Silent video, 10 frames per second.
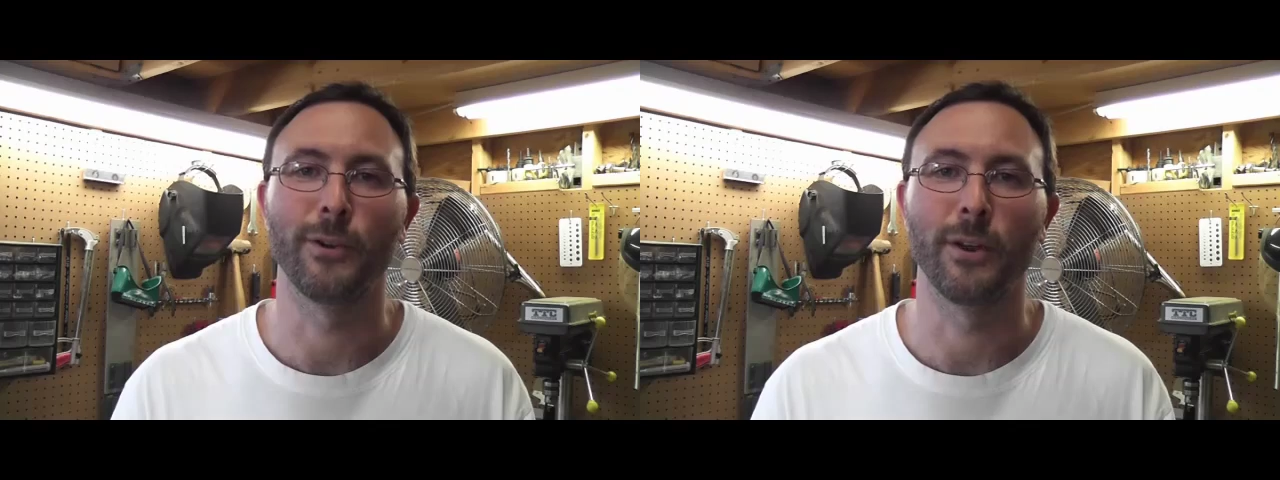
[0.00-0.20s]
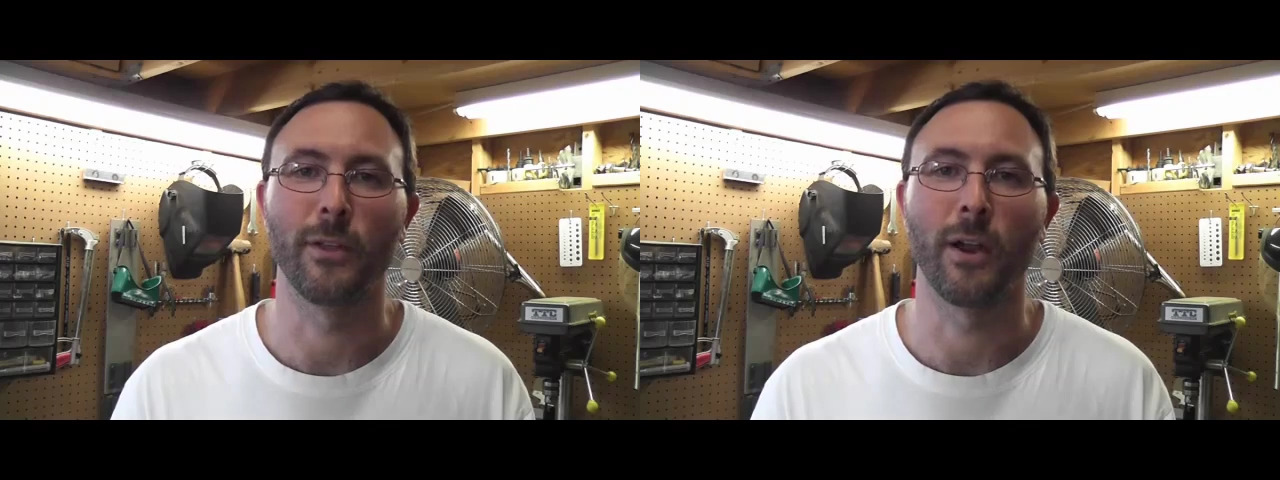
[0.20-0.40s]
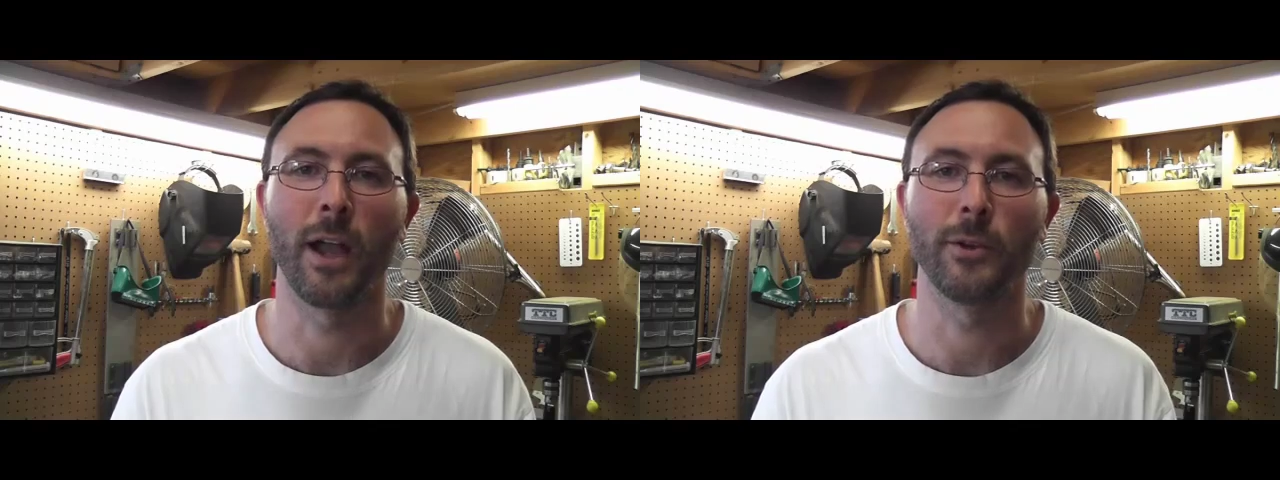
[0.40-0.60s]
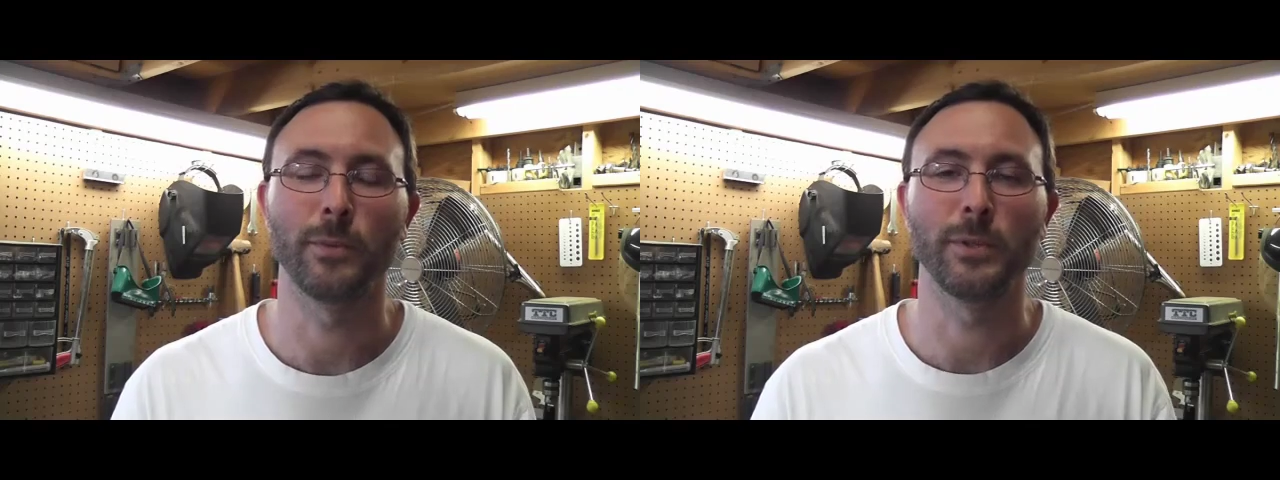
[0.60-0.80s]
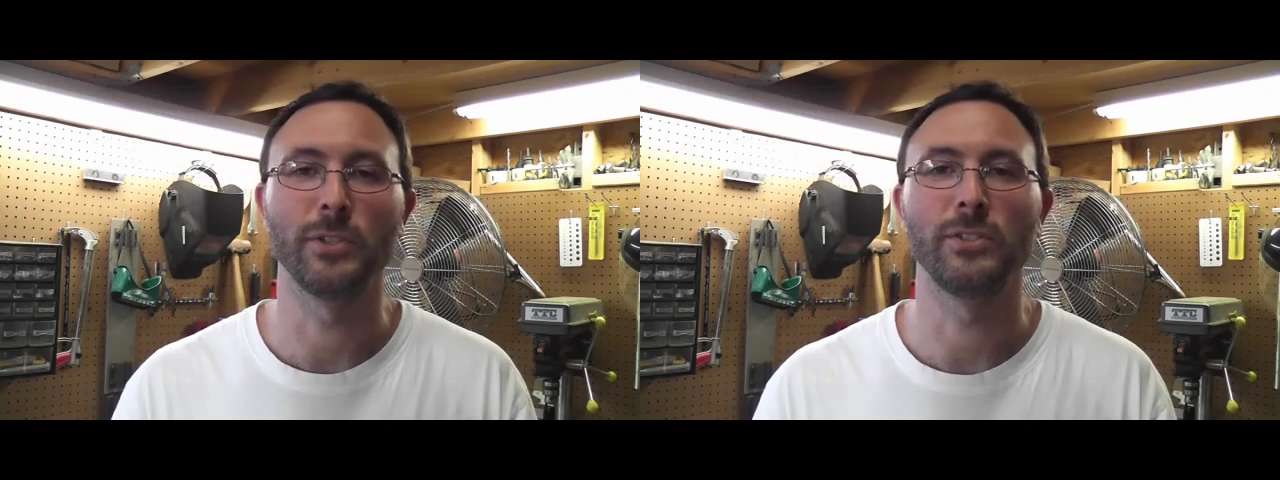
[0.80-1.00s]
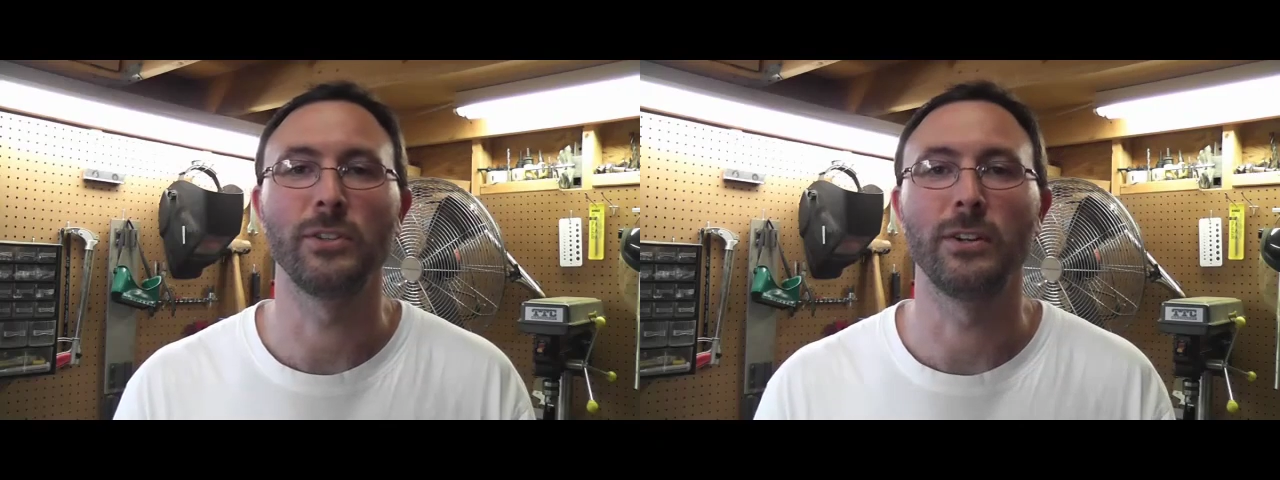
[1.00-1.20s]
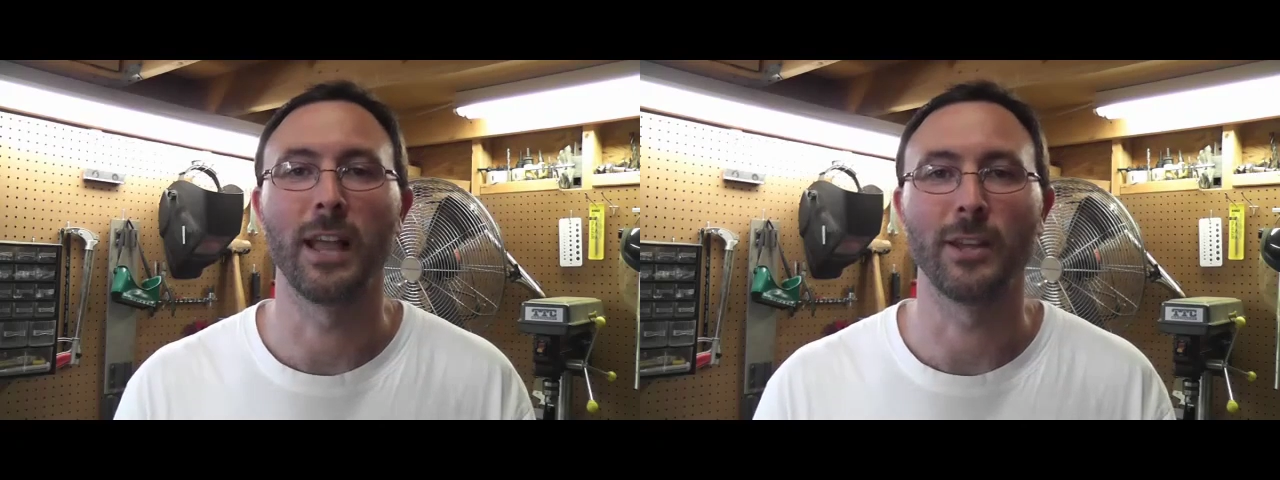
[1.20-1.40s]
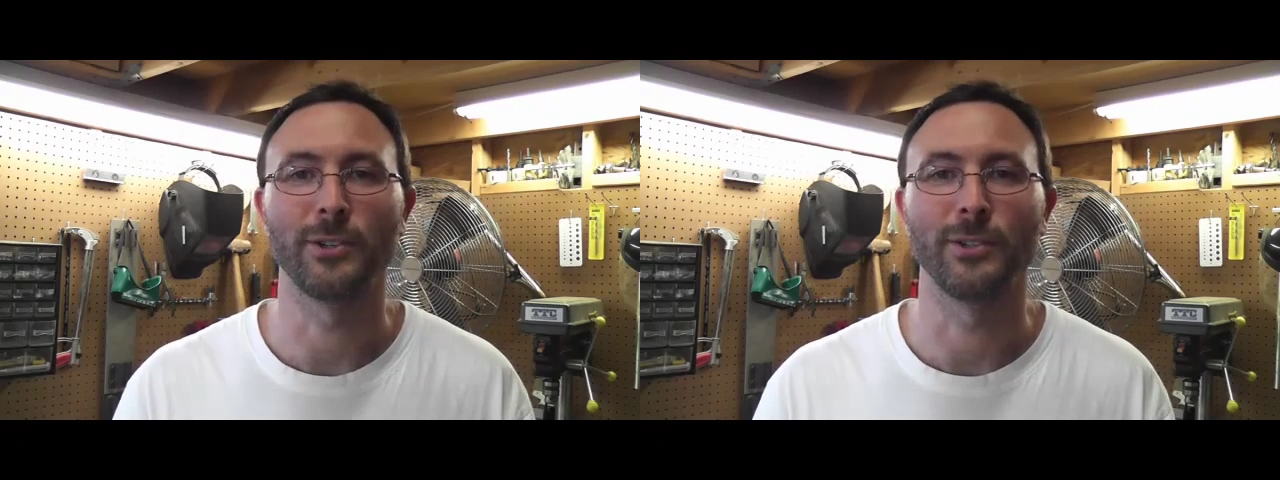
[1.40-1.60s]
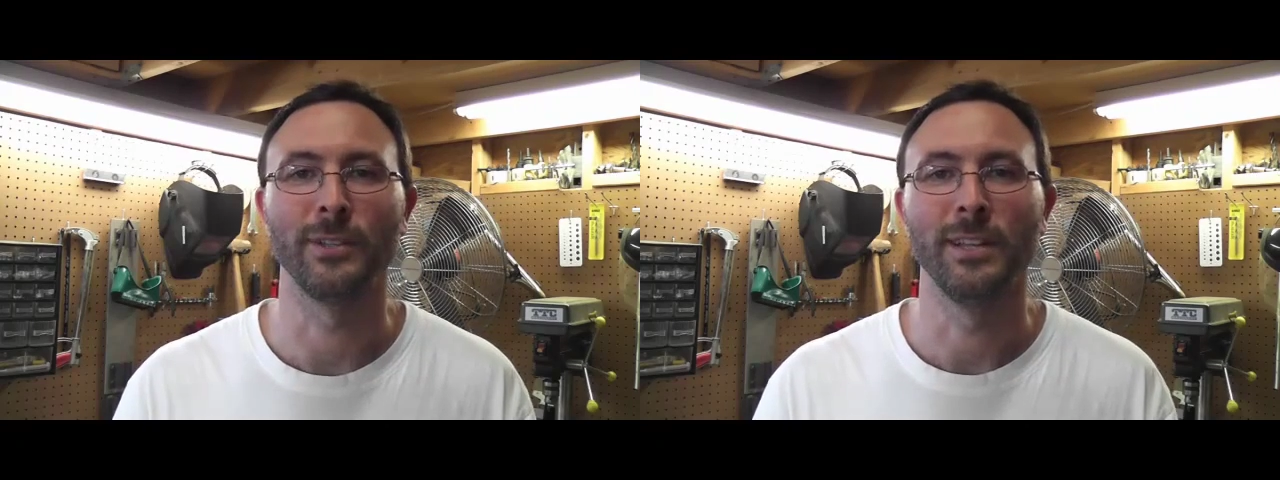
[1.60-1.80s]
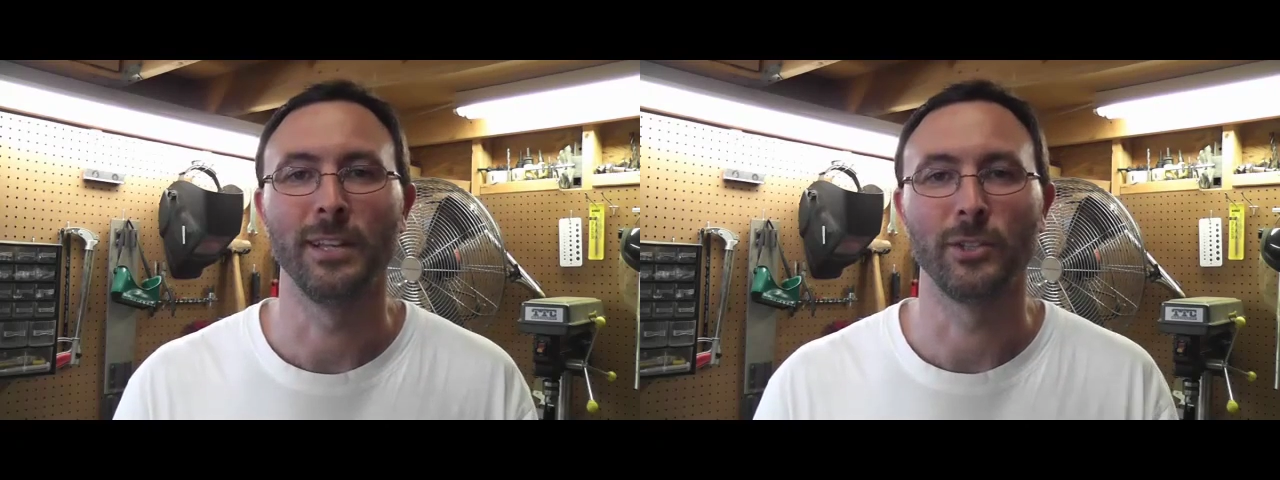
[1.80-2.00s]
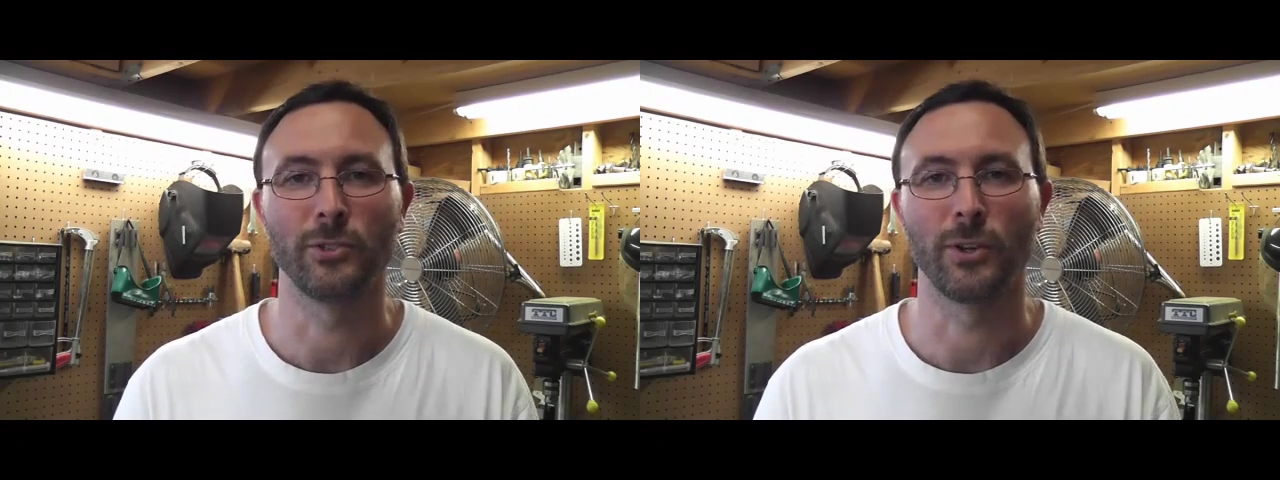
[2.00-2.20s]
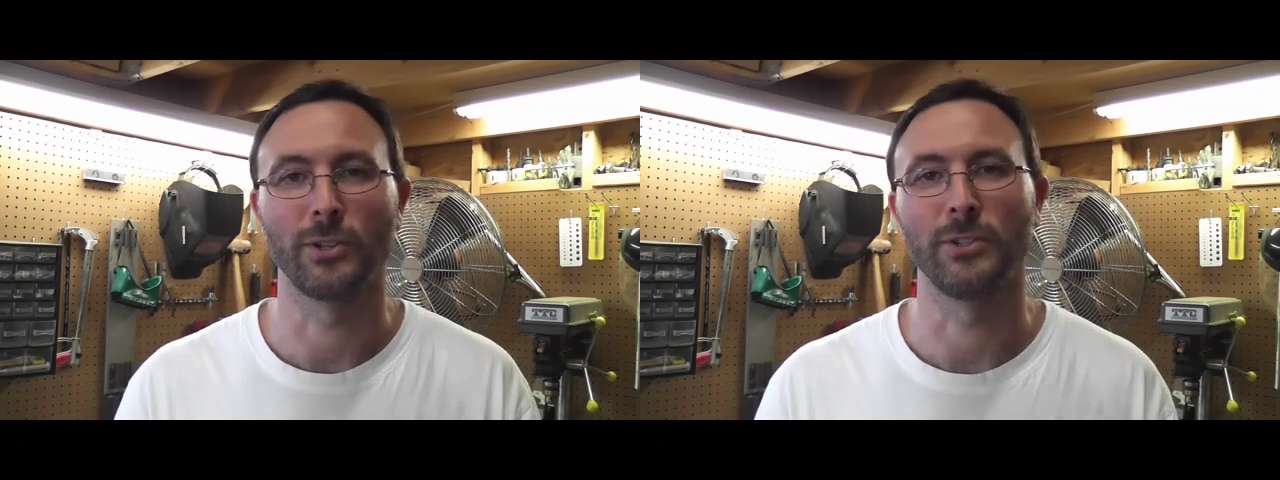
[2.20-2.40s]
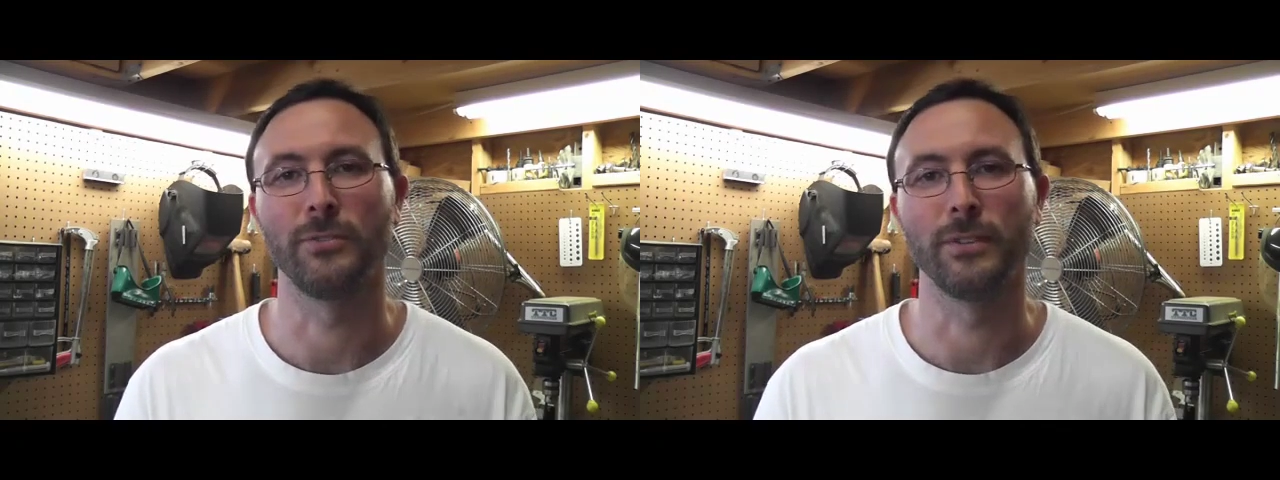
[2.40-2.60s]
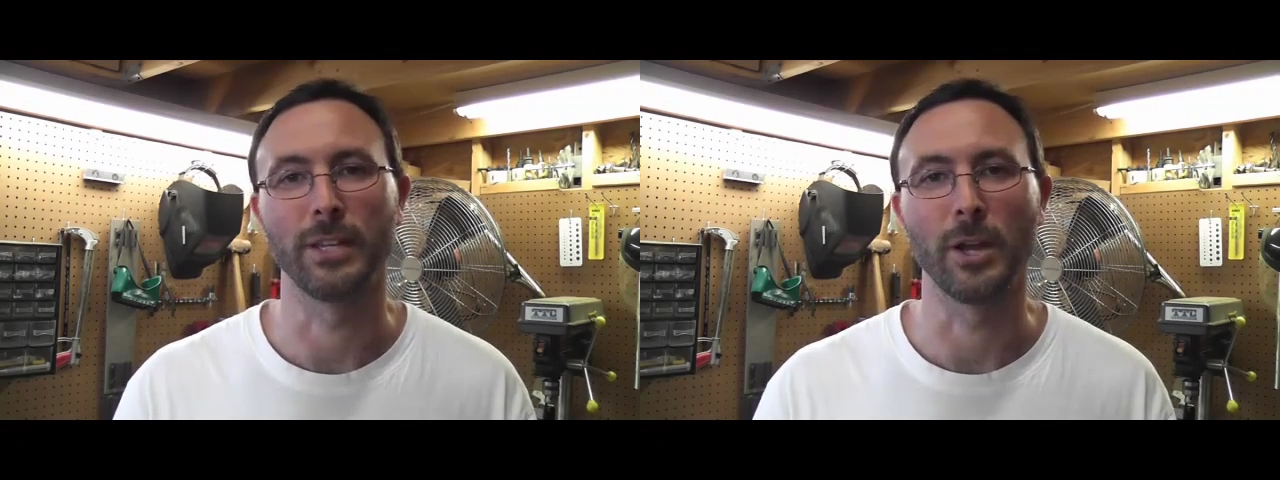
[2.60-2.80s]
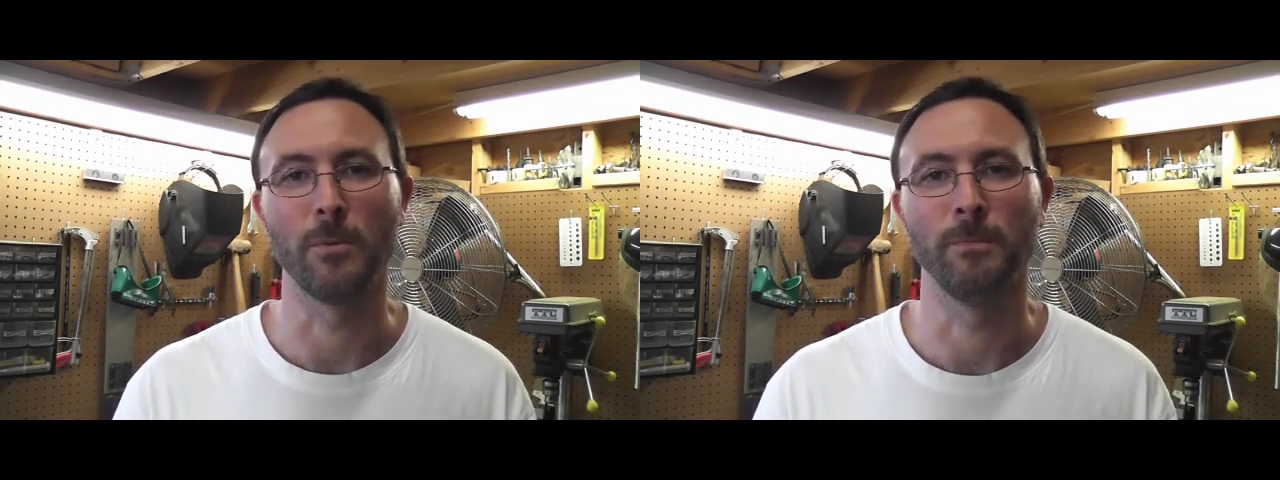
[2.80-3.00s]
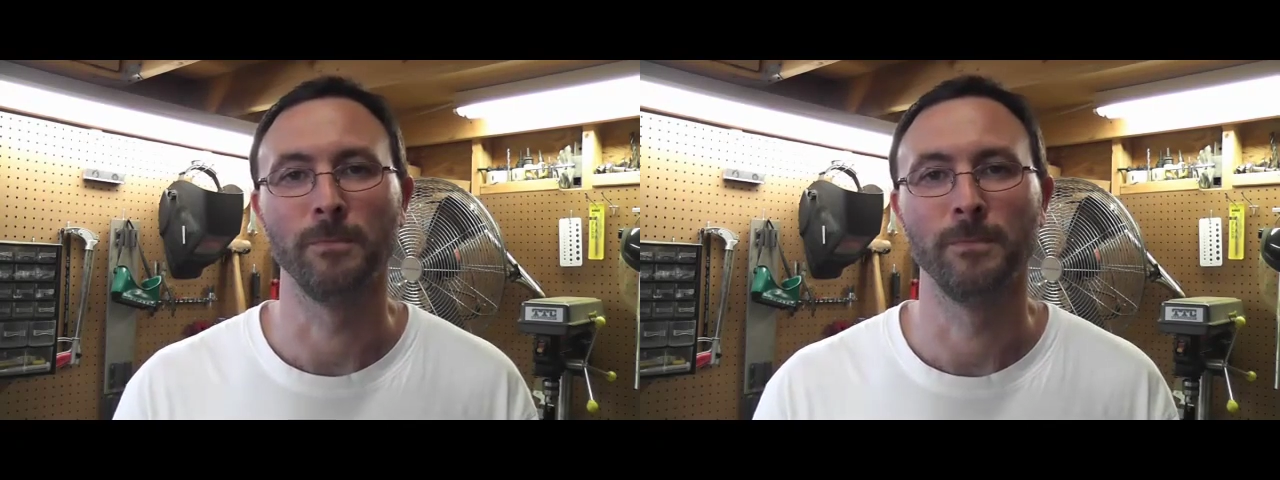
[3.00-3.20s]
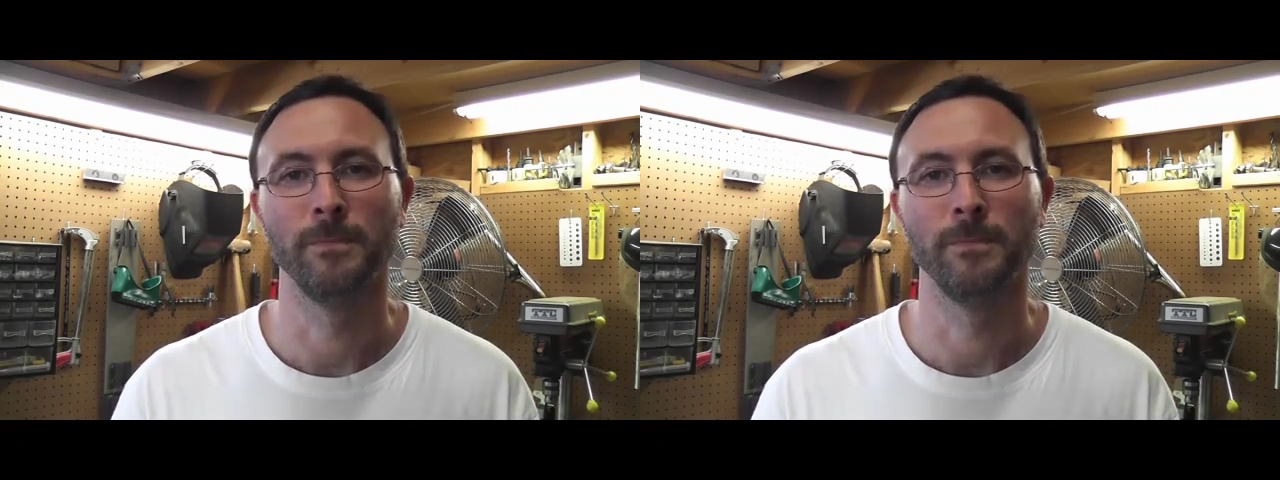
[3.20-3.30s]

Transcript: for another Hydromissions International instructional video.